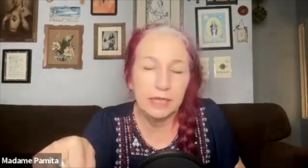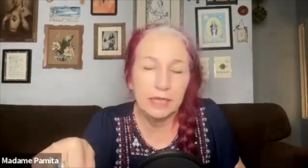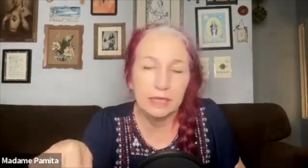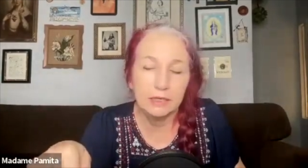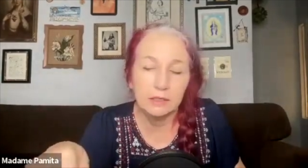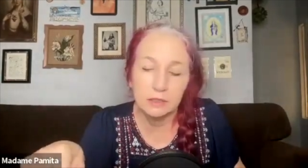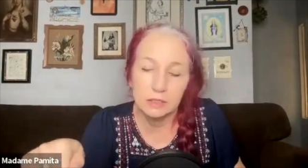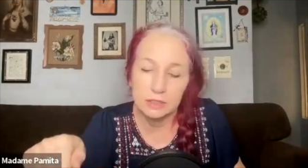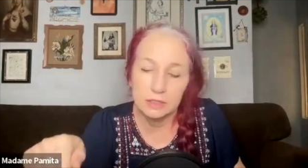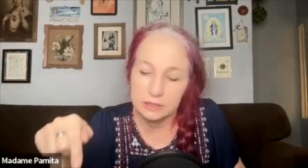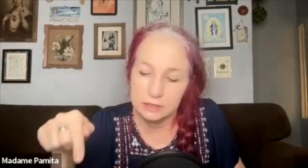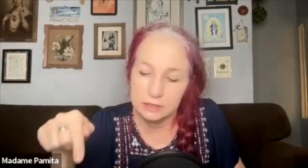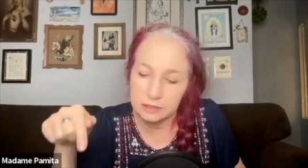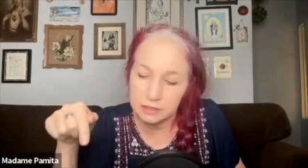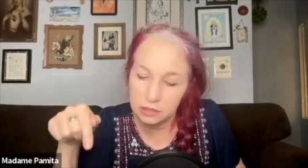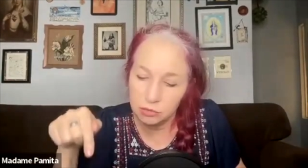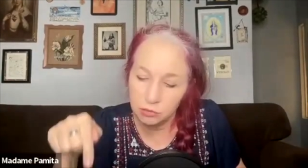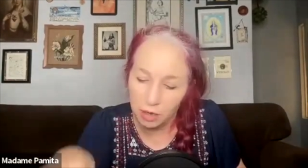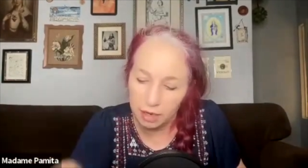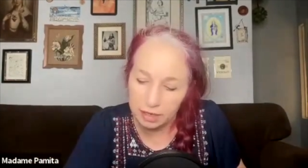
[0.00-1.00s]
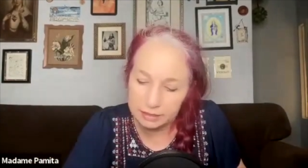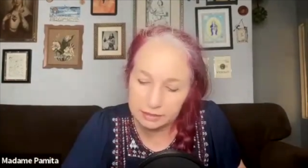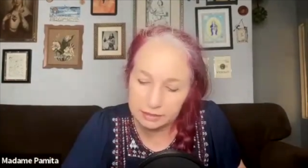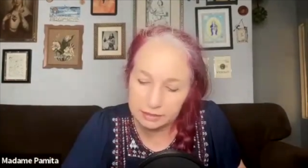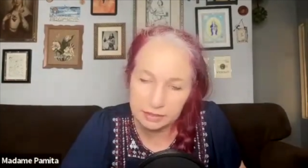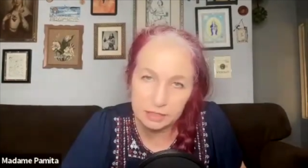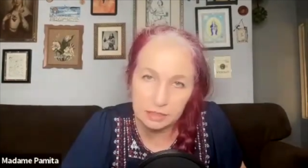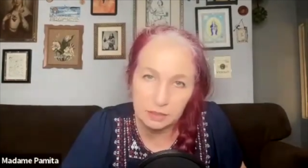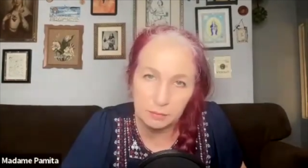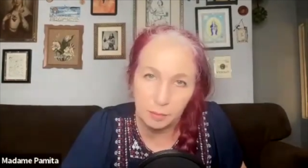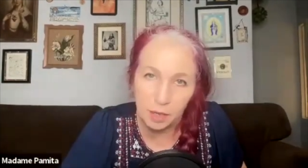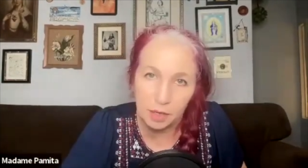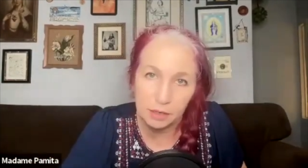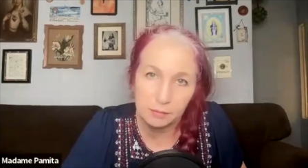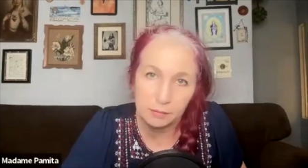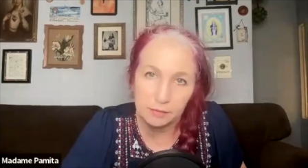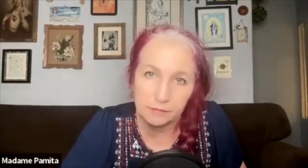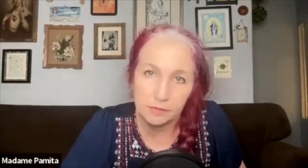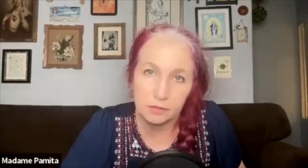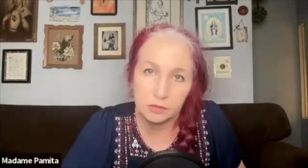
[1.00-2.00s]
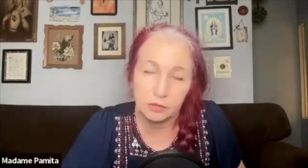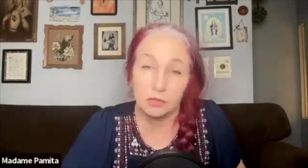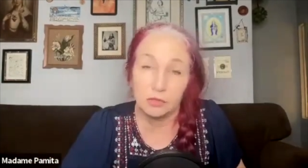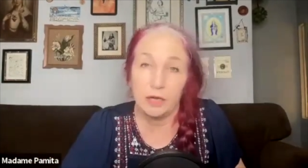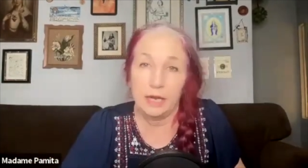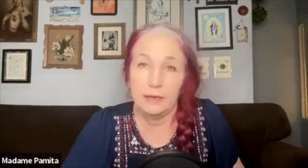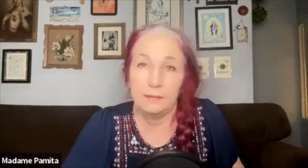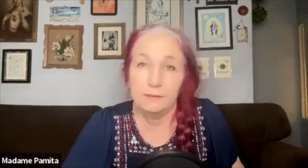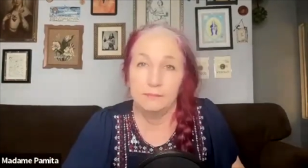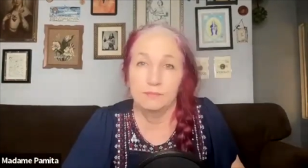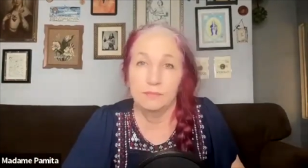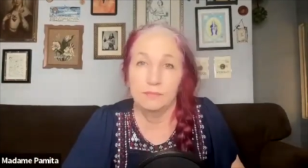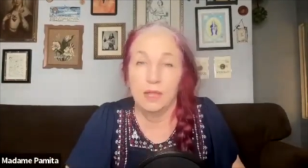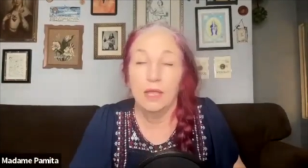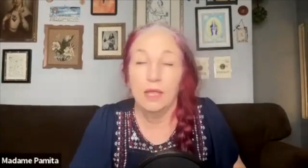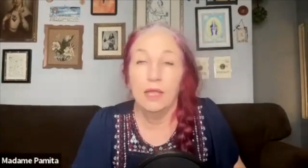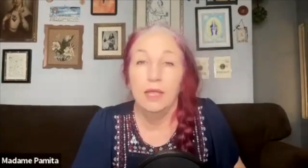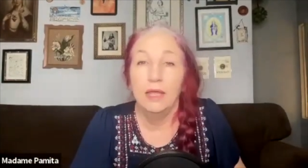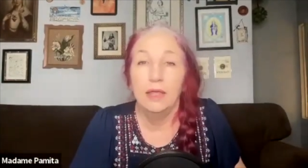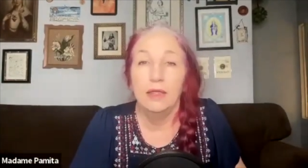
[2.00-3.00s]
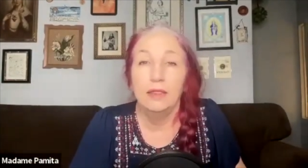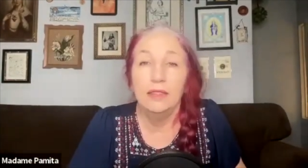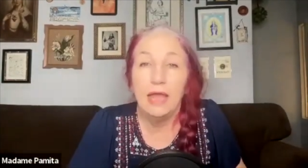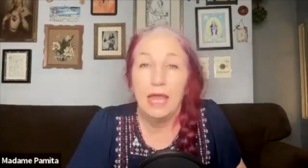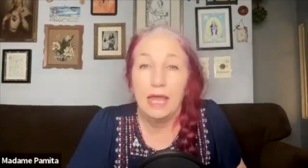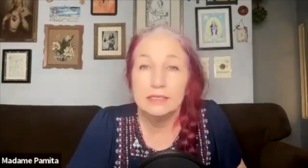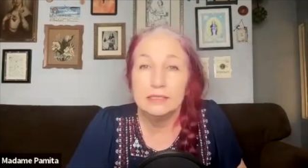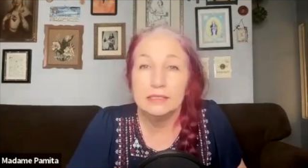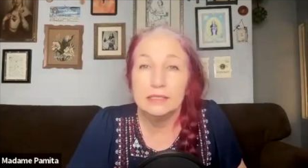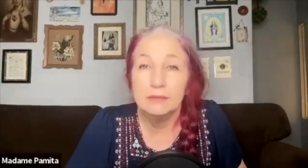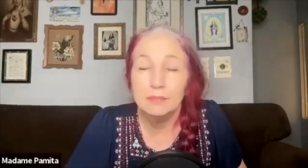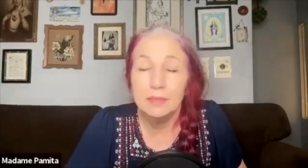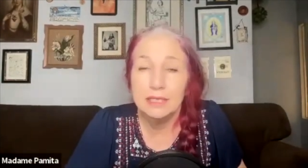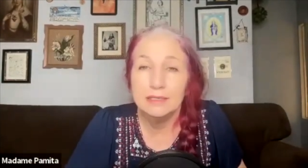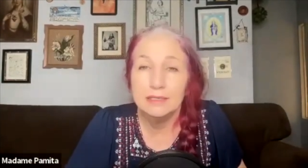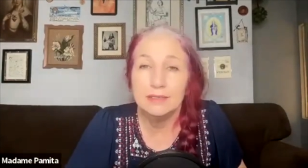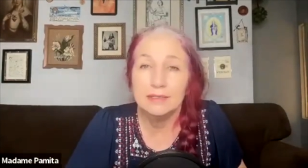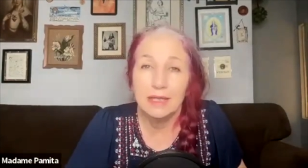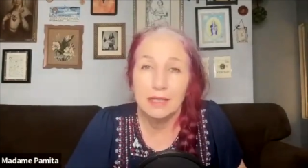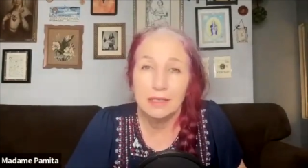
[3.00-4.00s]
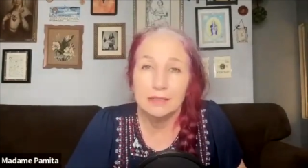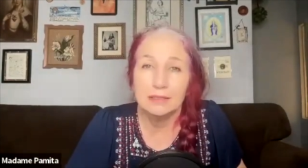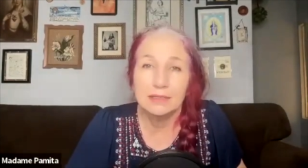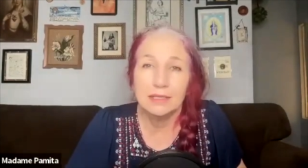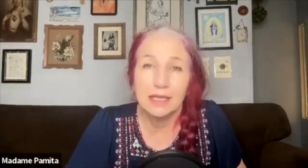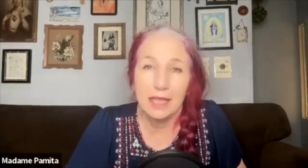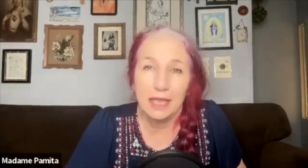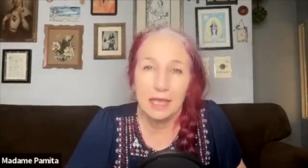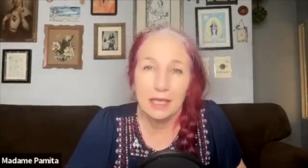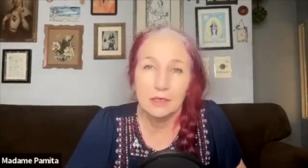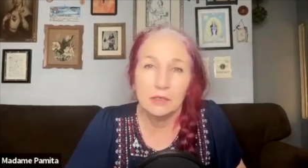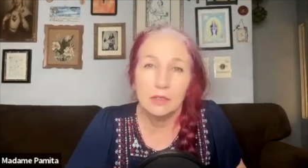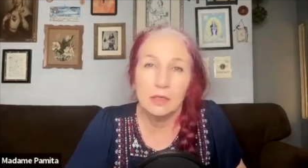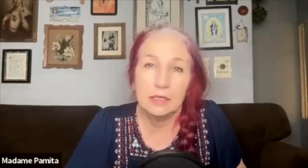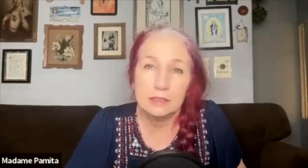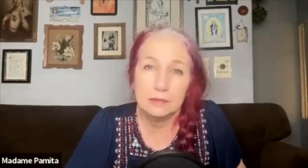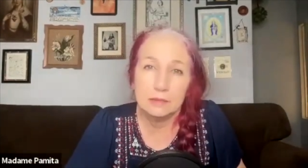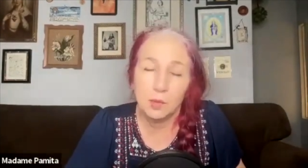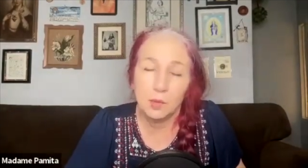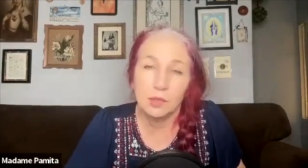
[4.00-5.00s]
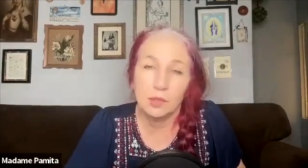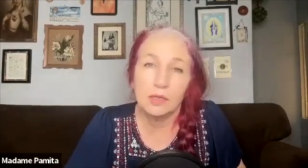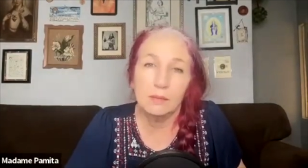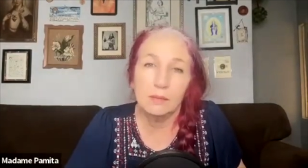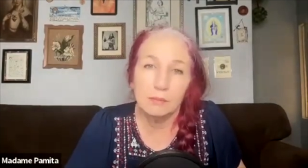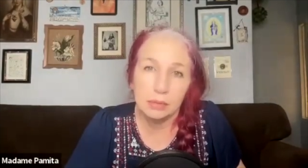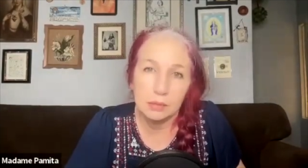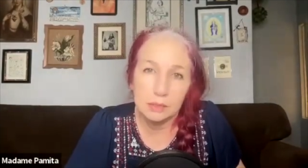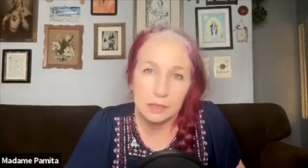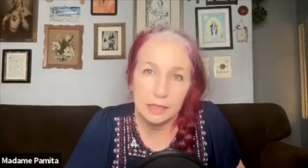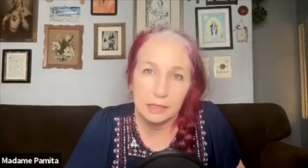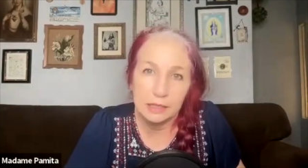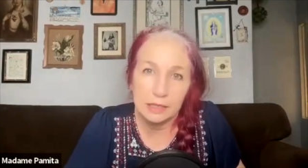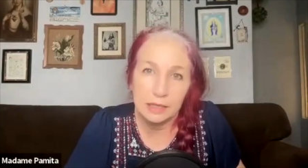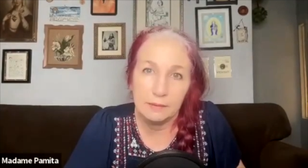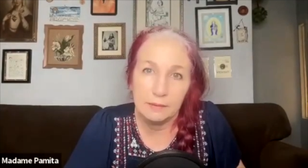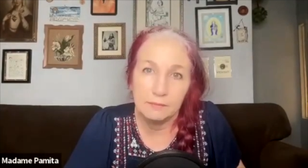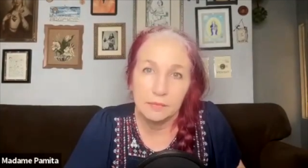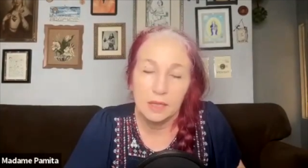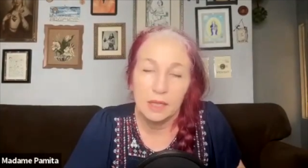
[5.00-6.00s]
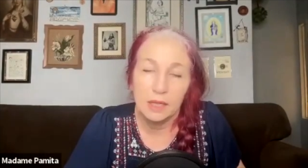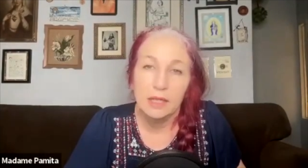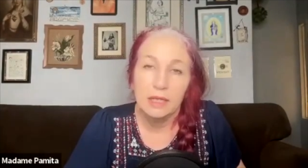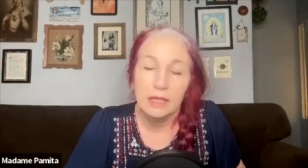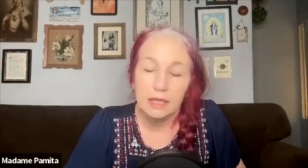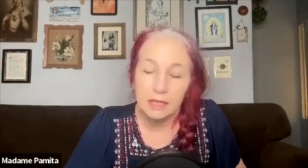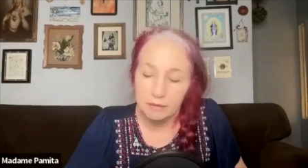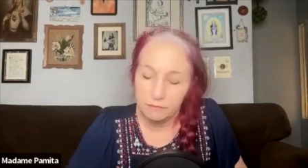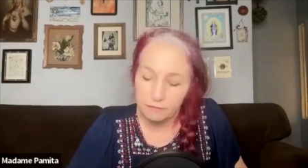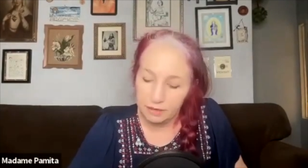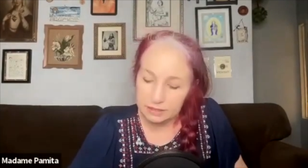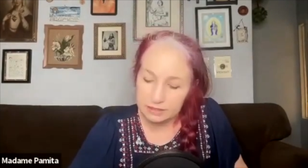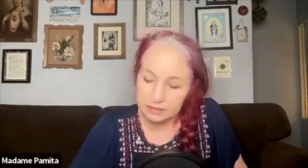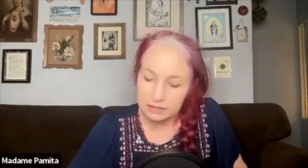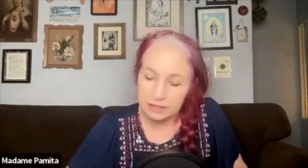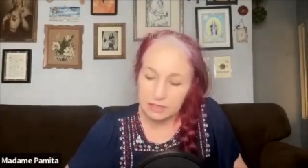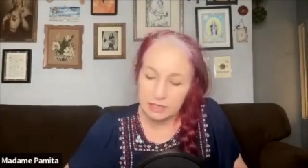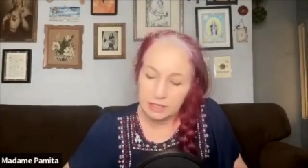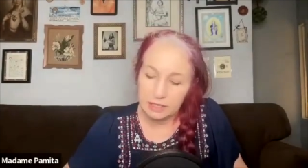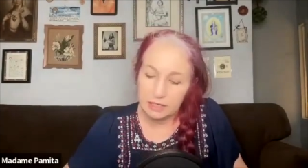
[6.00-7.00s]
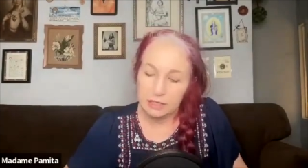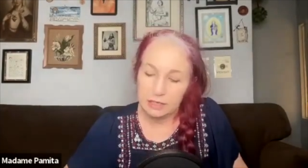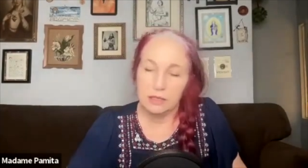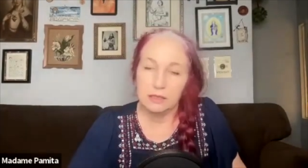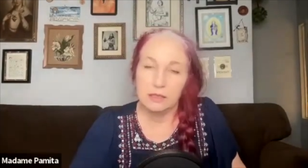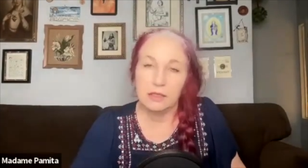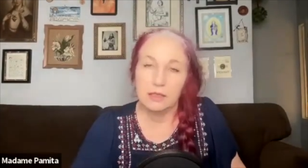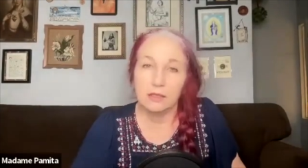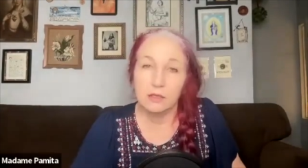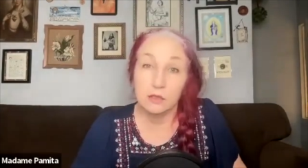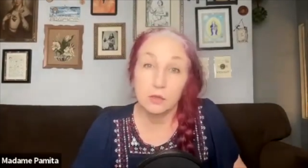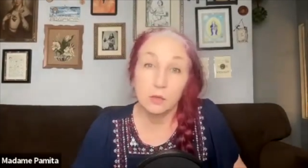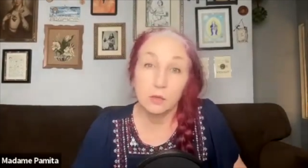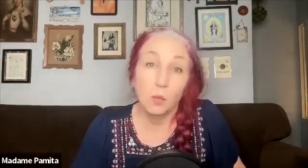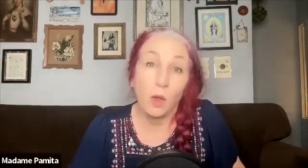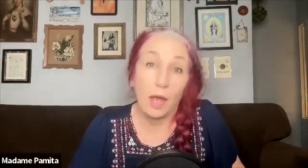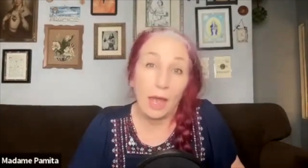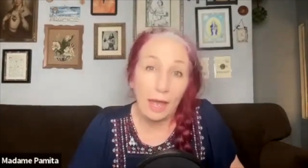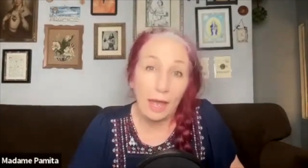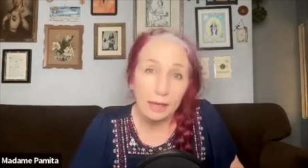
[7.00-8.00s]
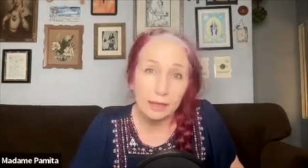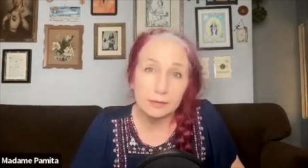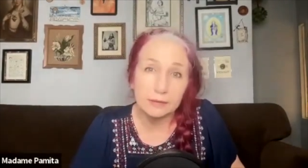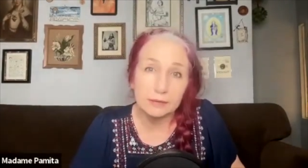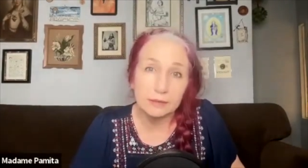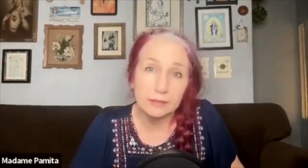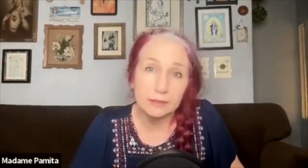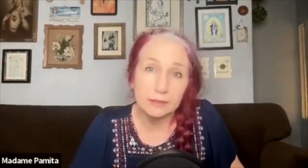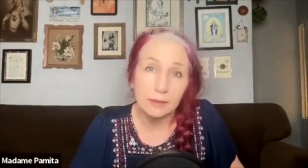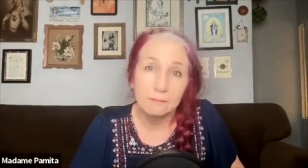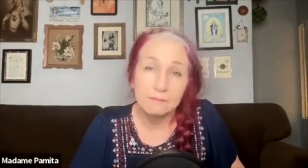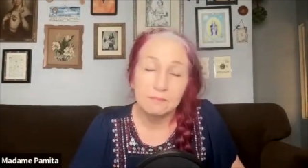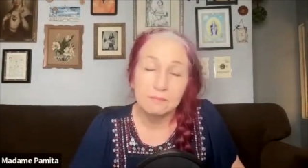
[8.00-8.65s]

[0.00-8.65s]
candle is, do I see the bottom of the tray? That to me says the candle has burned completely. If I see that there's wax,